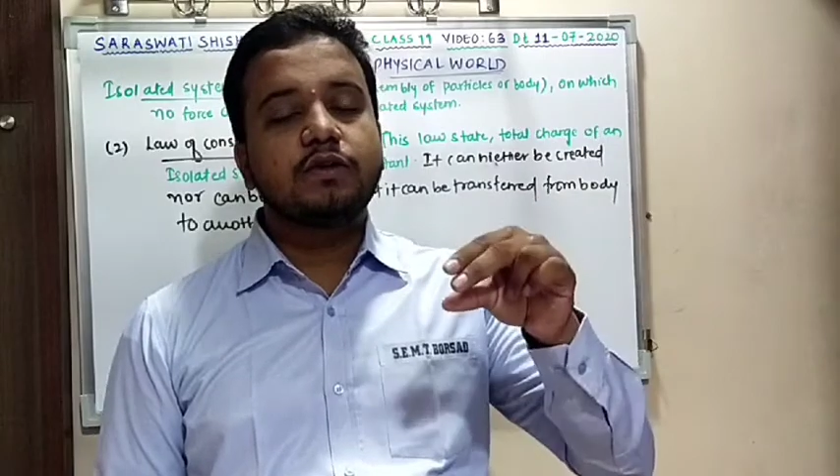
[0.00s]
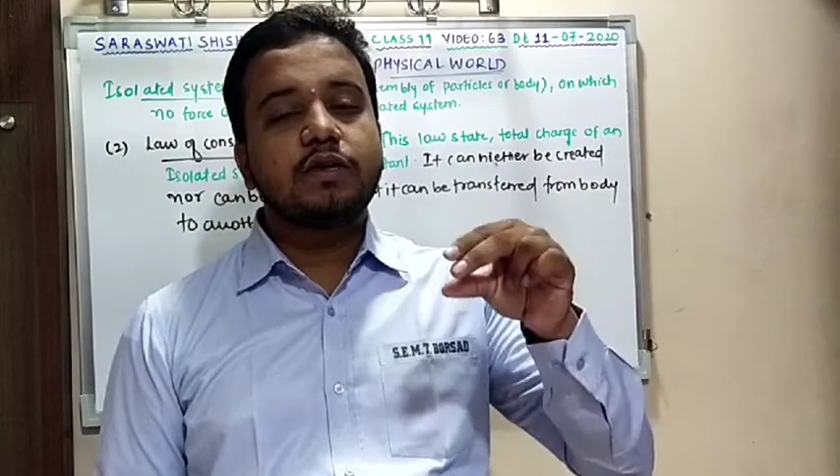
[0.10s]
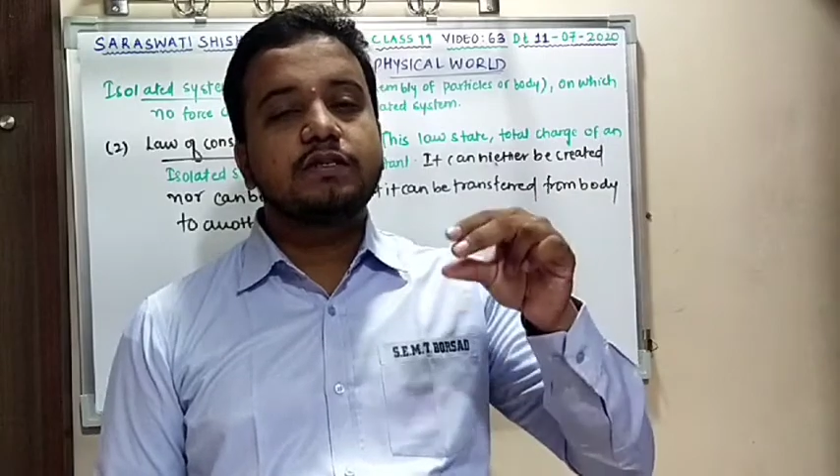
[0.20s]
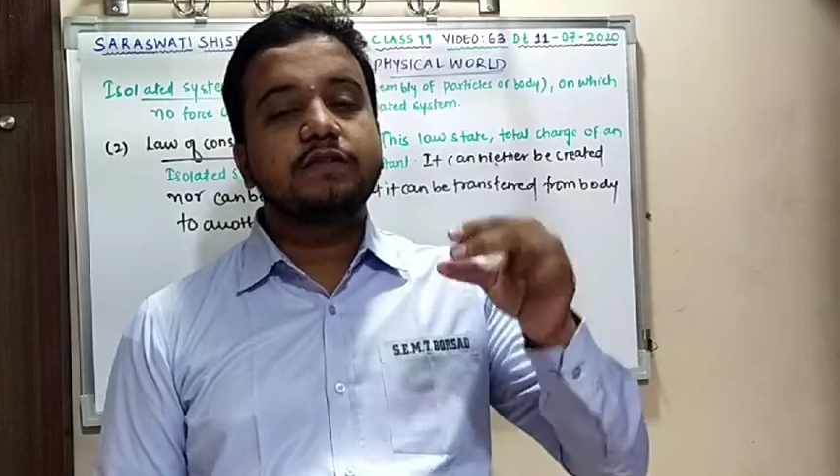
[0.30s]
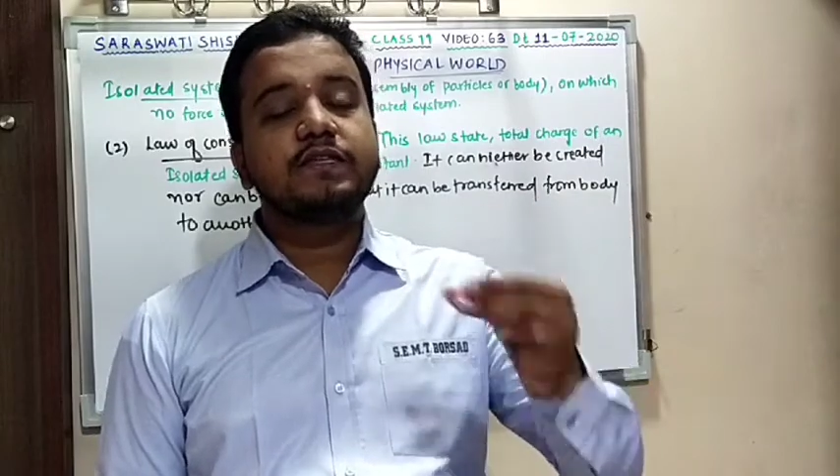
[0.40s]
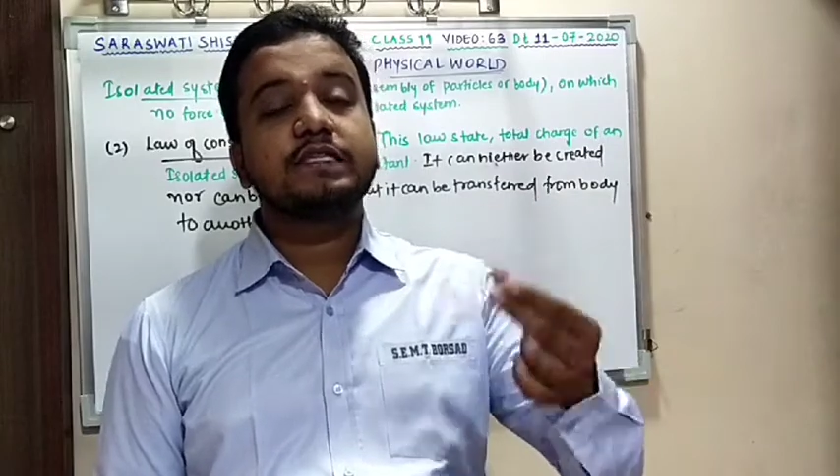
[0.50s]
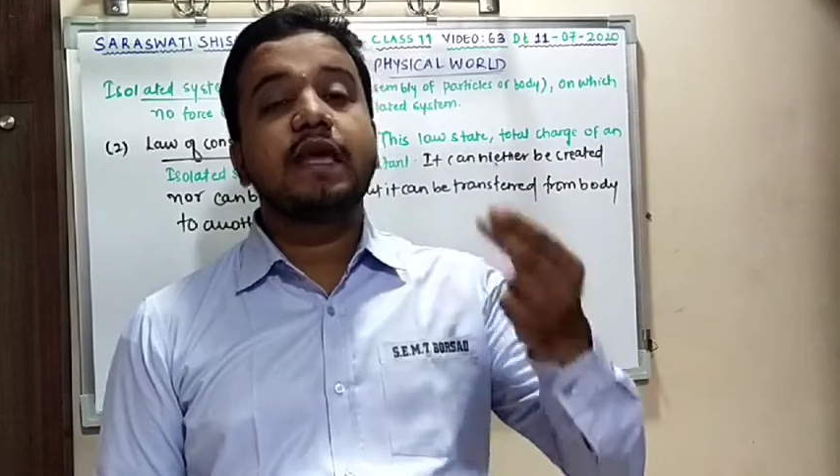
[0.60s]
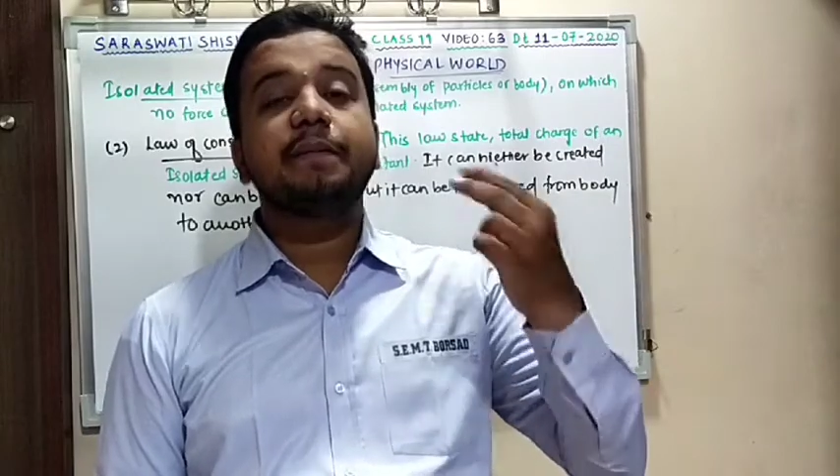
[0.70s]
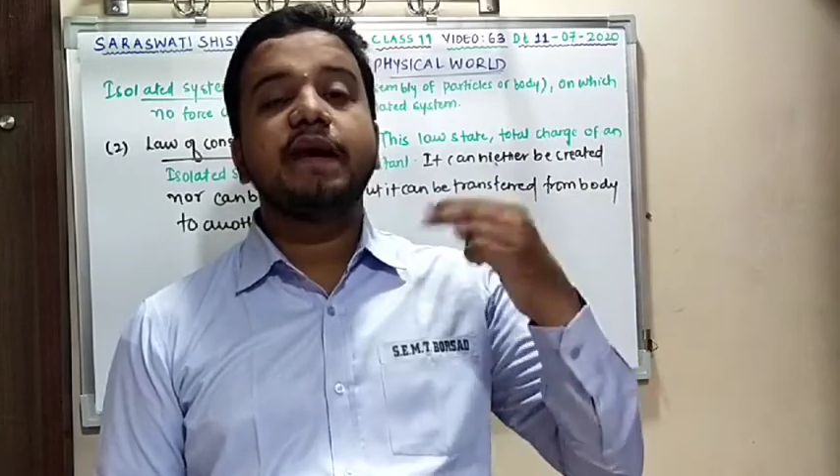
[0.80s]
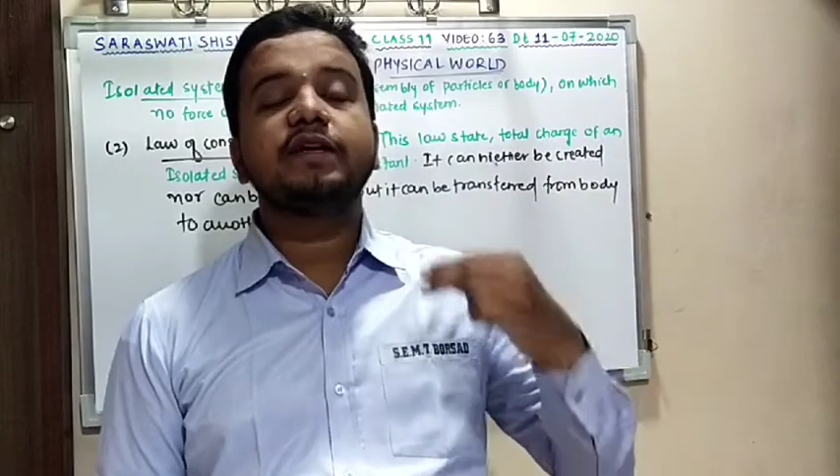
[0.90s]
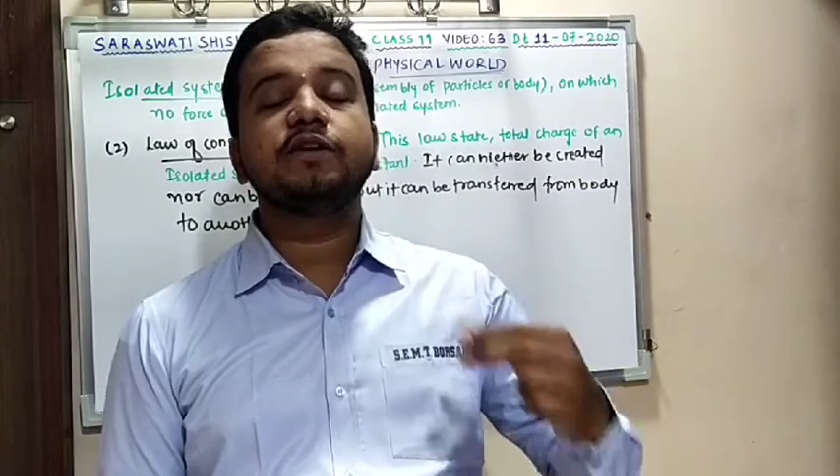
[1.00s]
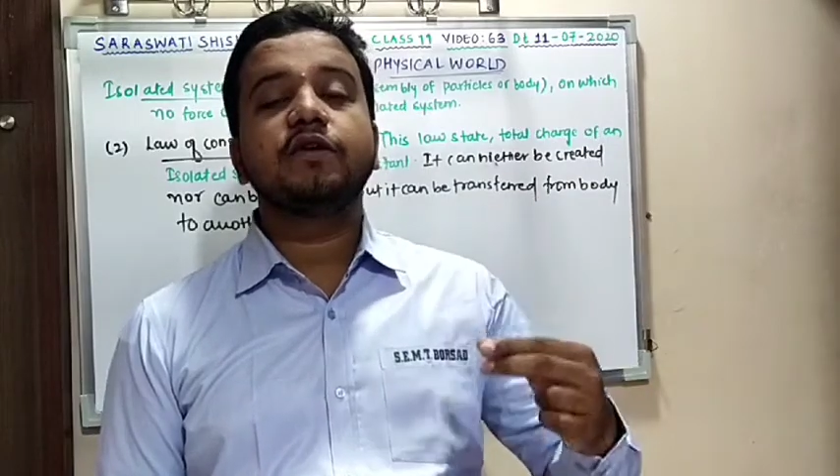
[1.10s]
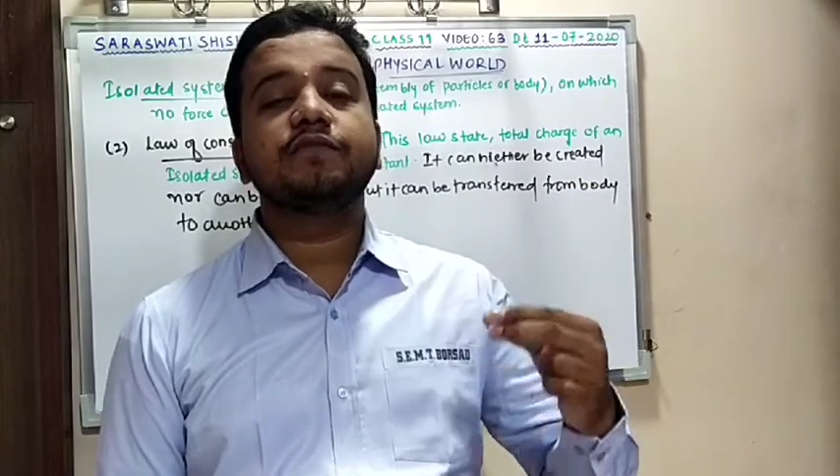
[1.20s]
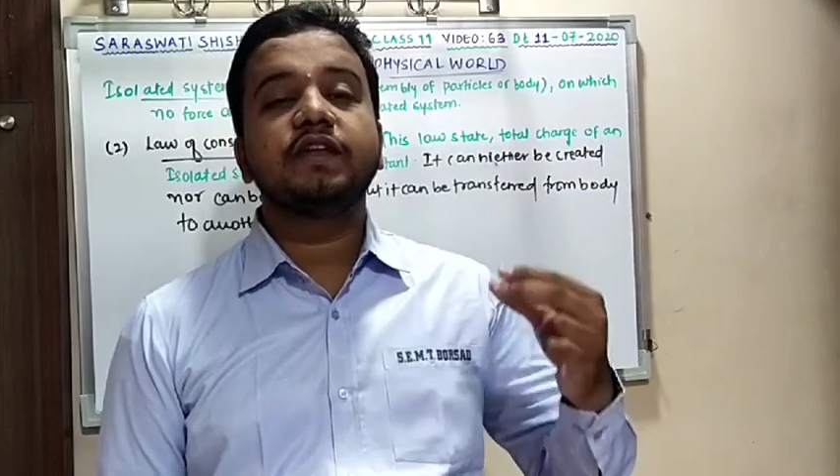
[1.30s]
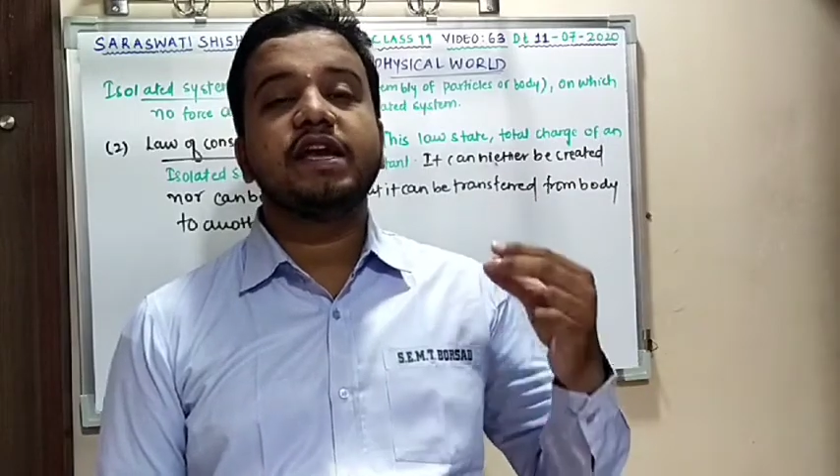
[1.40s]
rod is of the same magnitude
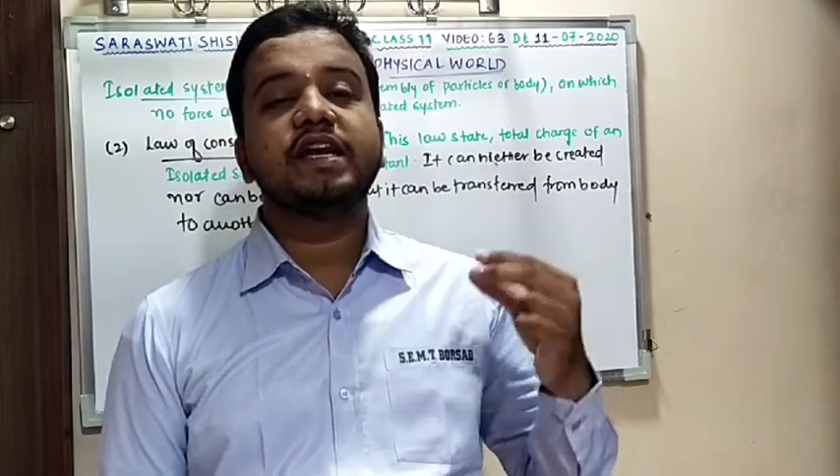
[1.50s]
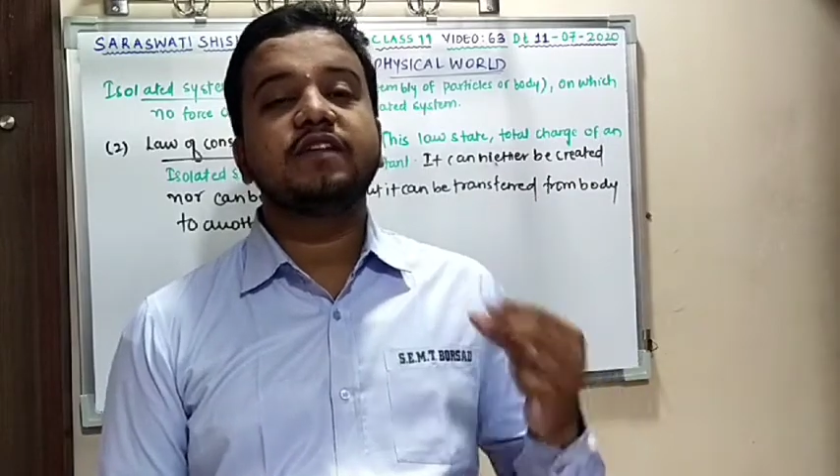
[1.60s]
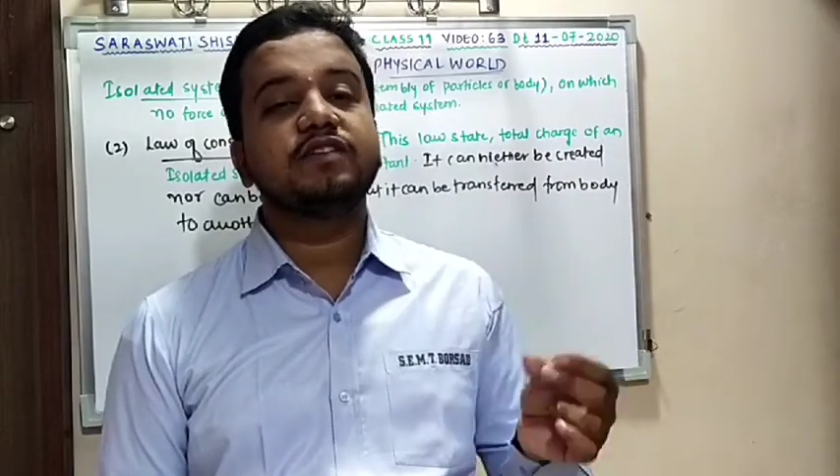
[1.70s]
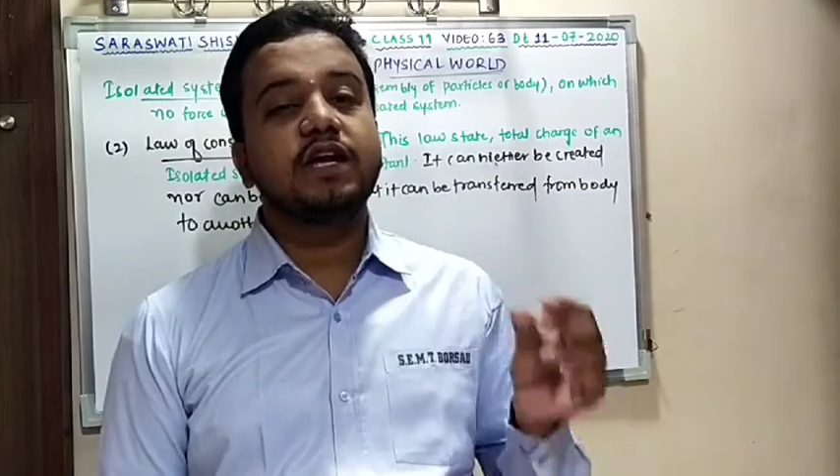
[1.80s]
of the negative